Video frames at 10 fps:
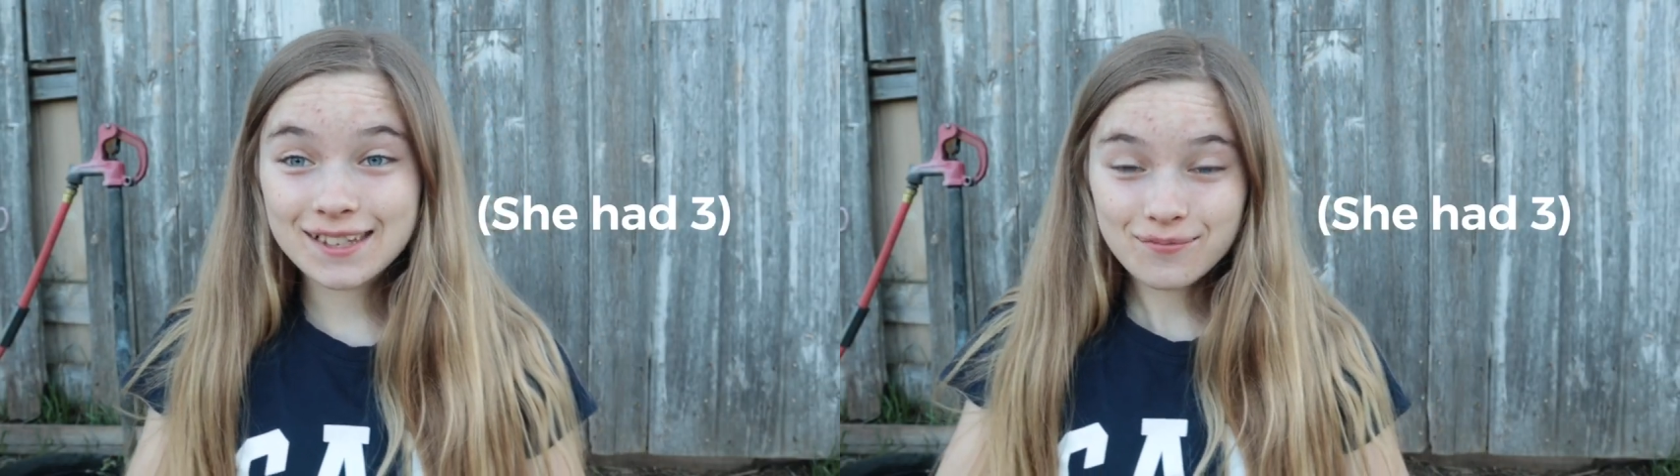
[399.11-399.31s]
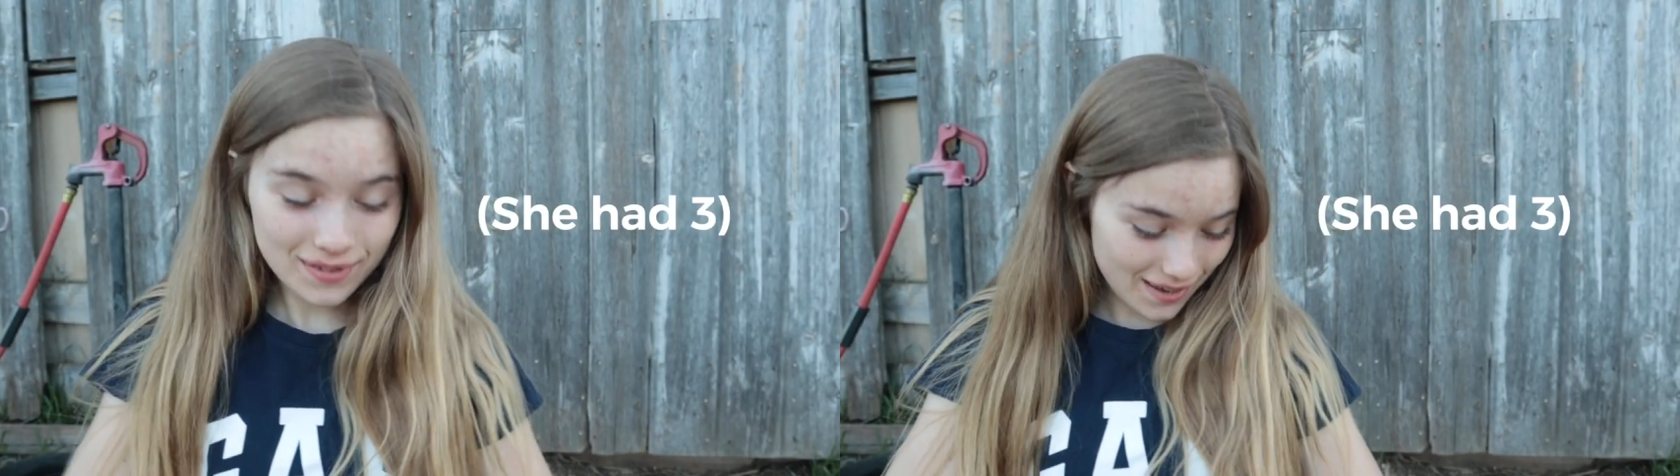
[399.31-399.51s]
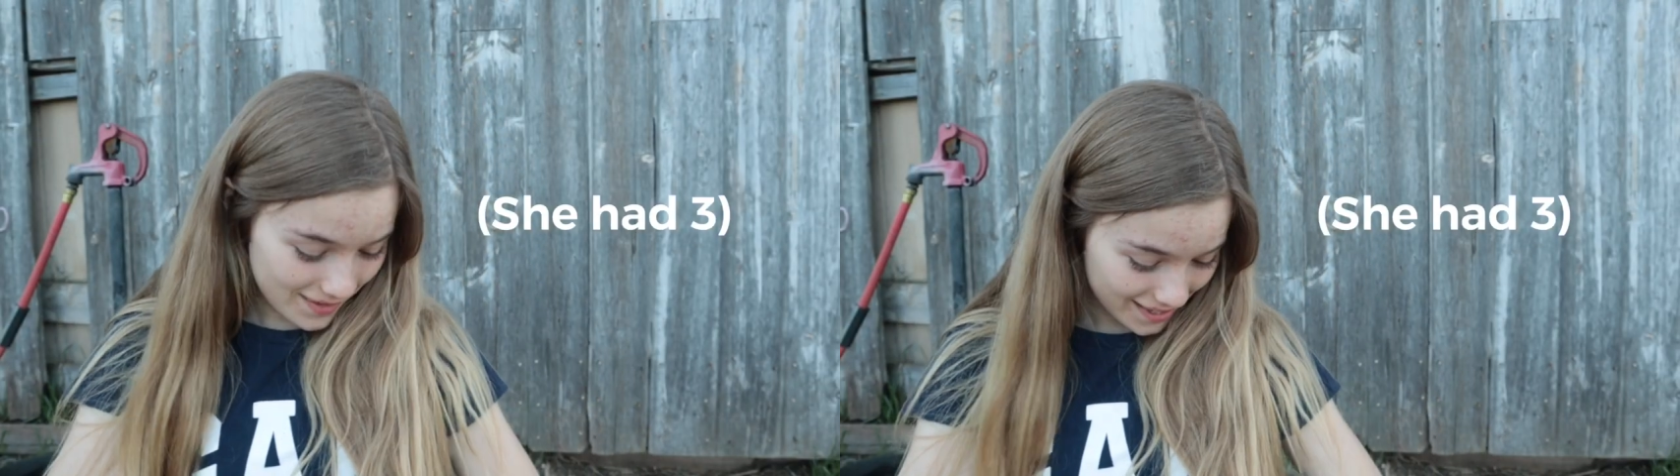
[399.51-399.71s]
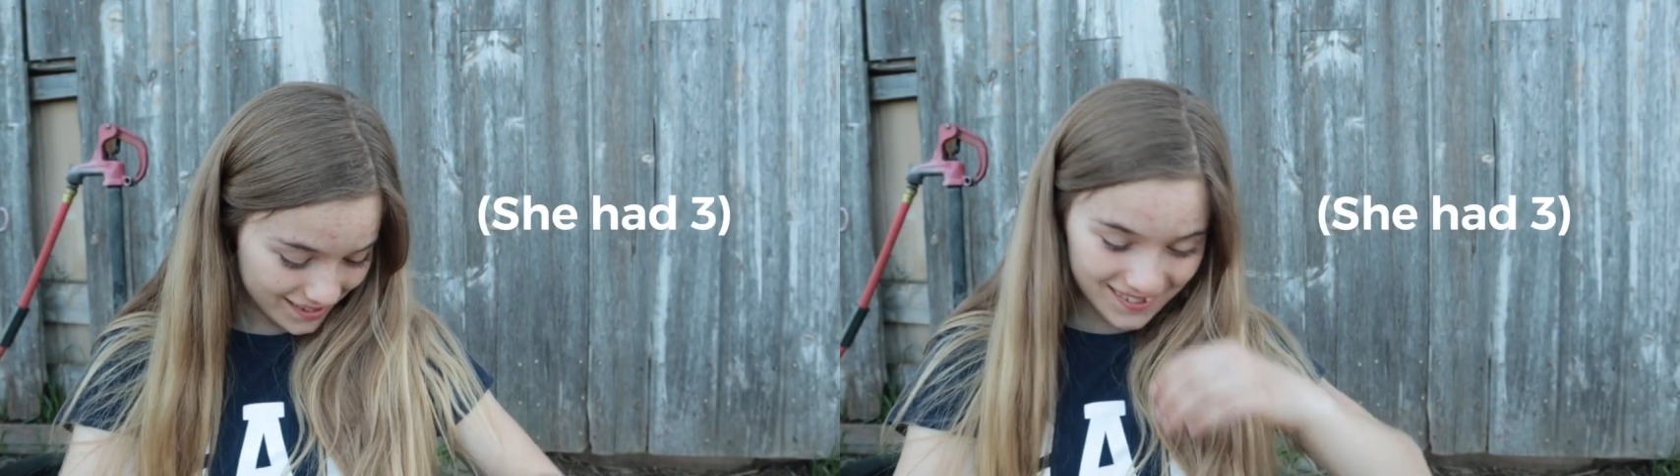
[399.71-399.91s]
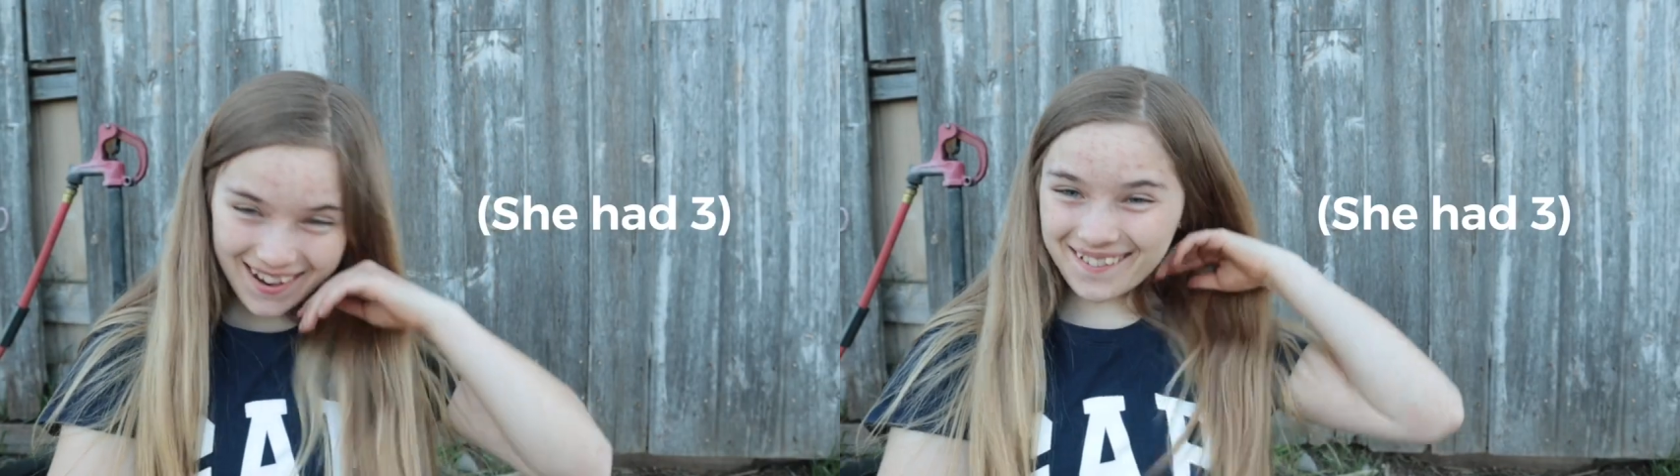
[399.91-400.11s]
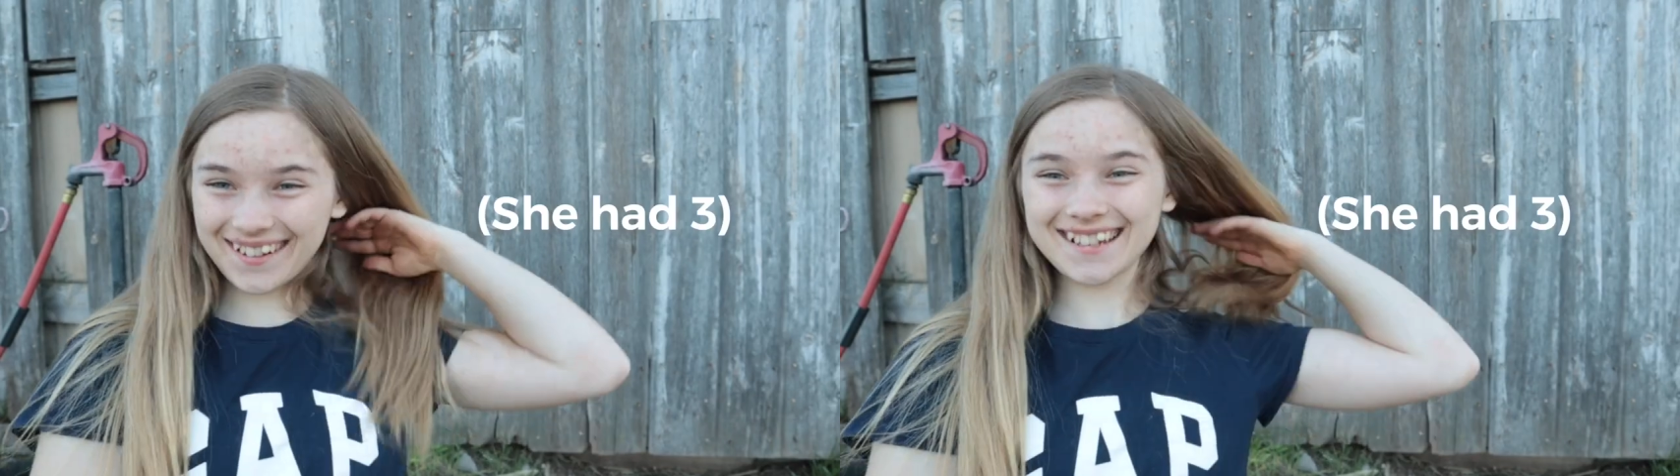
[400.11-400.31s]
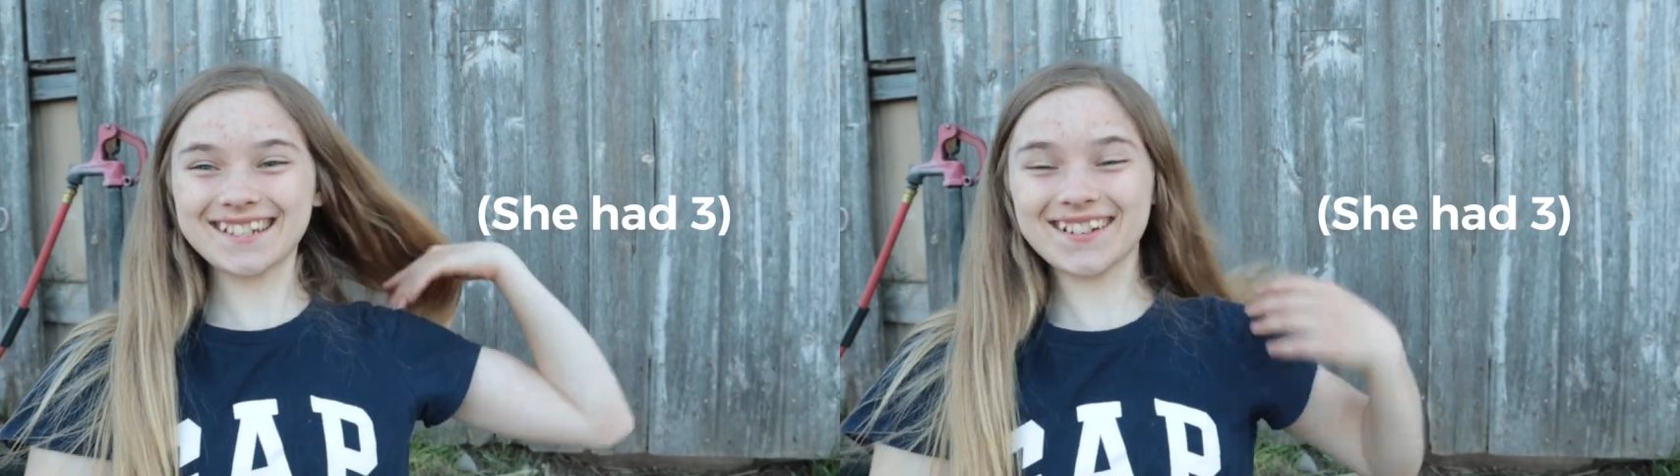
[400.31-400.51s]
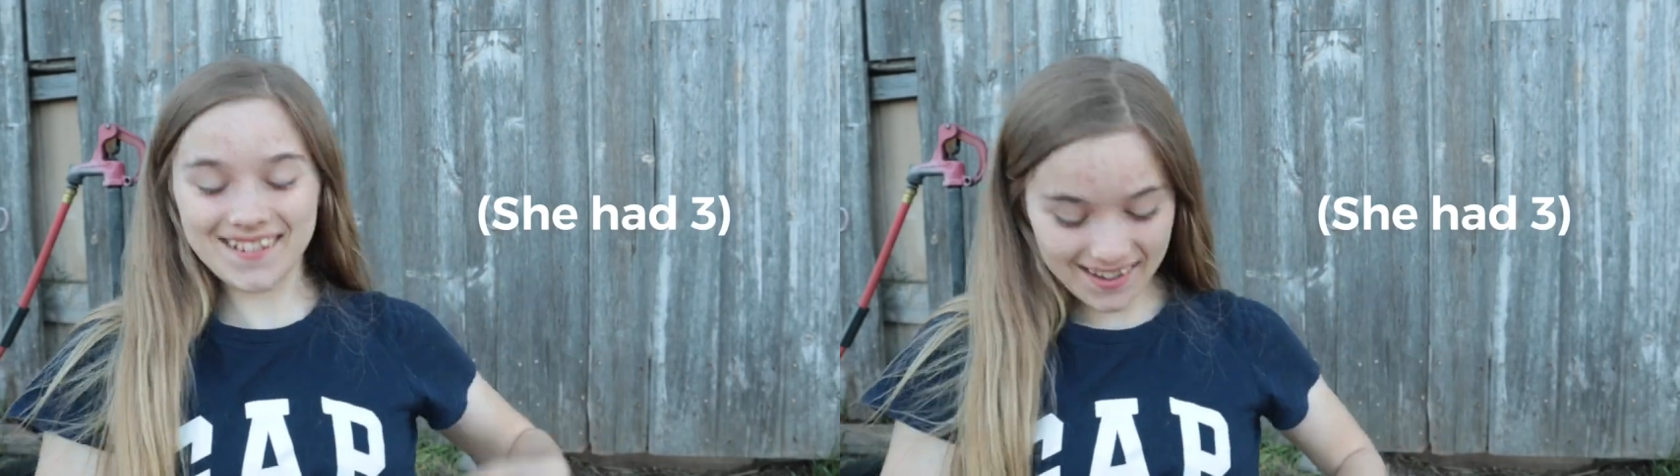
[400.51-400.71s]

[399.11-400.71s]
some babies, so I want to show you